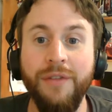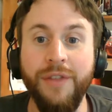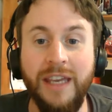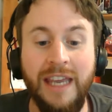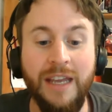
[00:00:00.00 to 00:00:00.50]

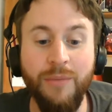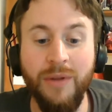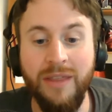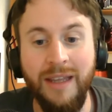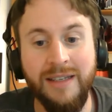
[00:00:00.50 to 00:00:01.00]
the key
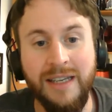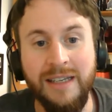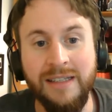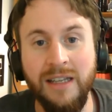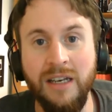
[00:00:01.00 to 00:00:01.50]
with this
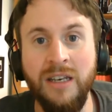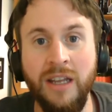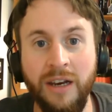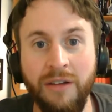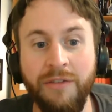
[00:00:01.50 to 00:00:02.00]
is that
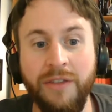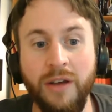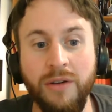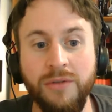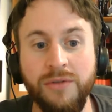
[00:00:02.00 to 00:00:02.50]
none of
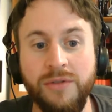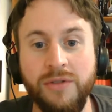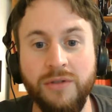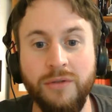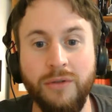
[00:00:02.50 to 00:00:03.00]

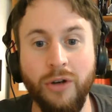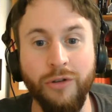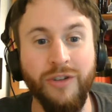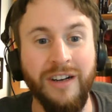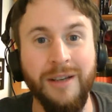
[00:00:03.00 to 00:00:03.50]
those
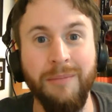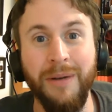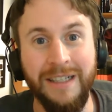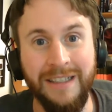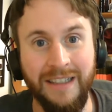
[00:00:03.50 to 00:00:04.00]
contracts are
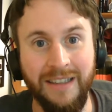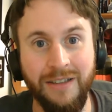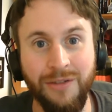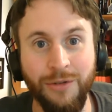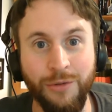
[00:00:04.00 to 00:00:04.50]
binding.
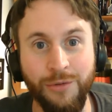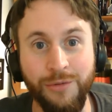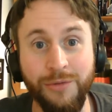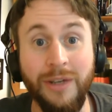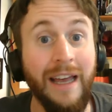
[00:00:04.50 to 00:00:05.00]
You
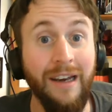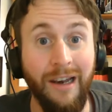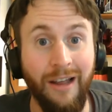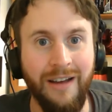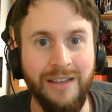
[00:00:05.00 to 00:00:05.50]
can
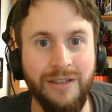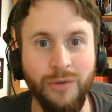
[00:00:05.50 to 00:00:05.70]
lie.